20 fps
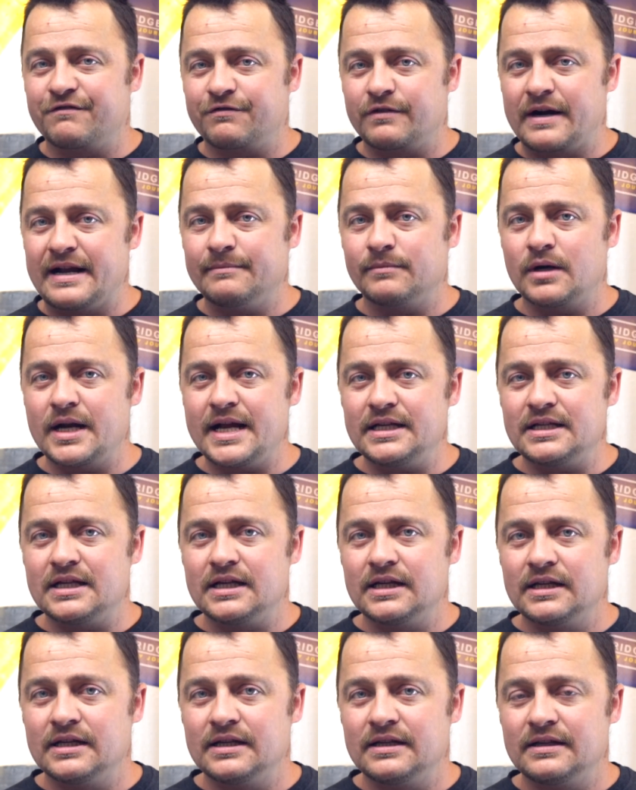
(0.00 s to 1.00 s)
frame rate,
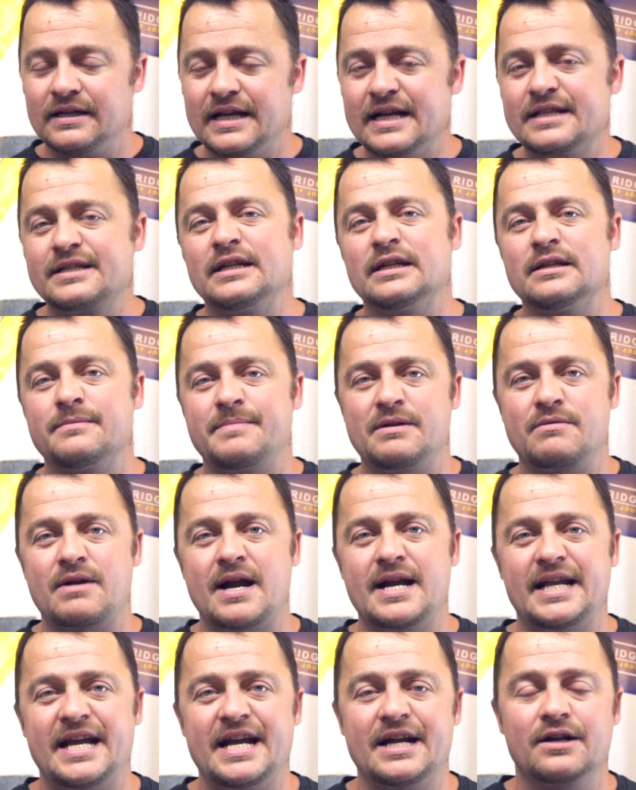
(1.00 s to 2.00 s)
it's going to be
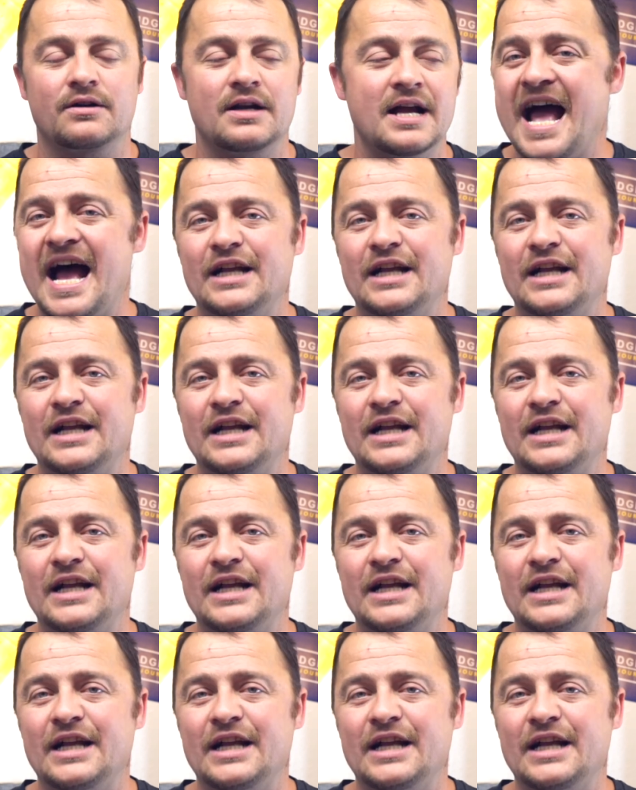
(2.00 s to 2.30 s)
right here.